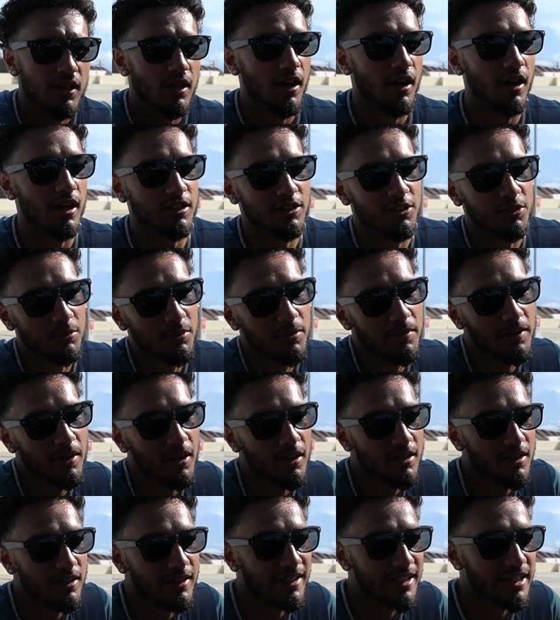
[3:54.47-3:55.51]
All right, so moving
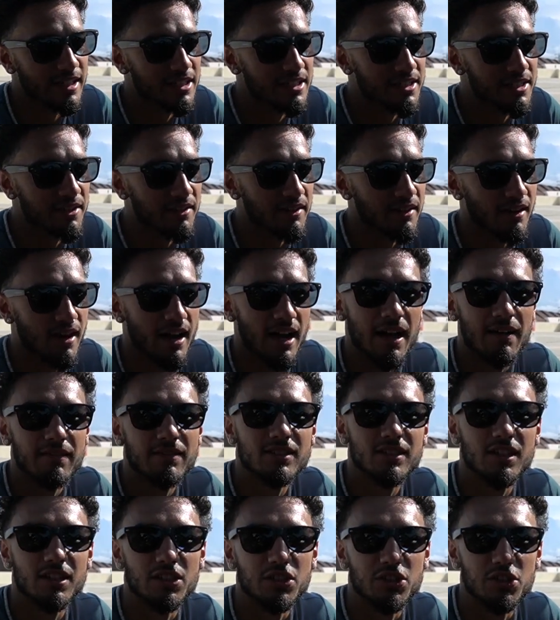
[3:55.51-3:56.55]
on to the interior, I
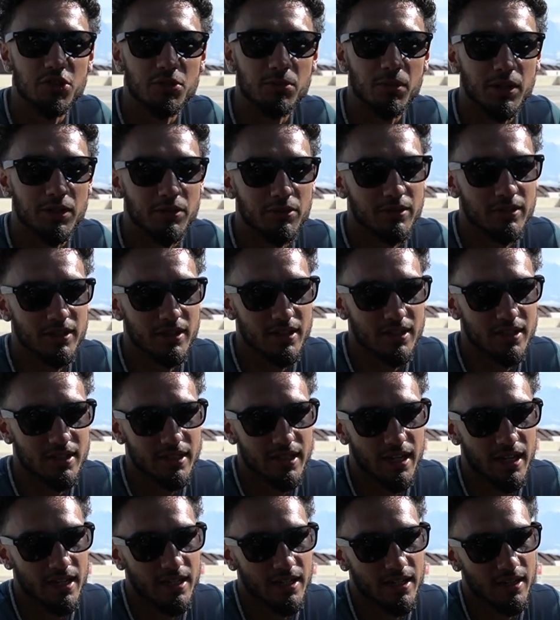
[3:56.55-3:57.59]
haven't done too much with this
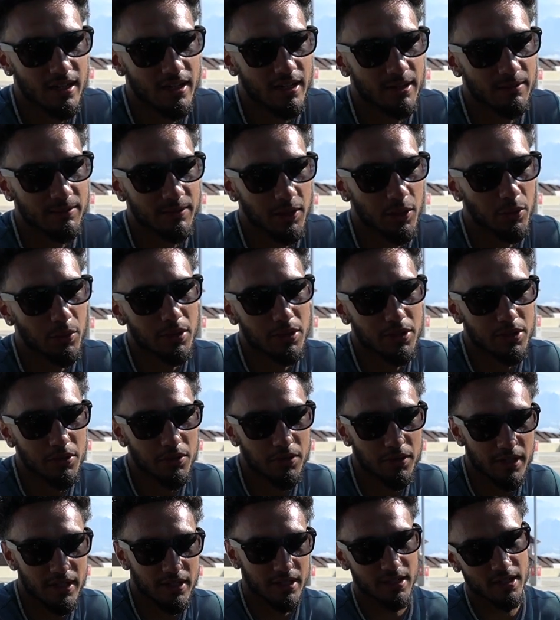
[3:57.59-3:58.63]
yet. The only 2
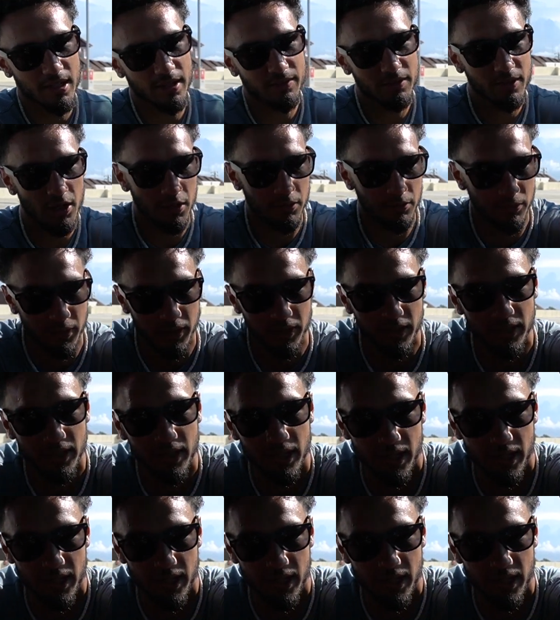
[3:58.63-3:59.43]
things that I've done really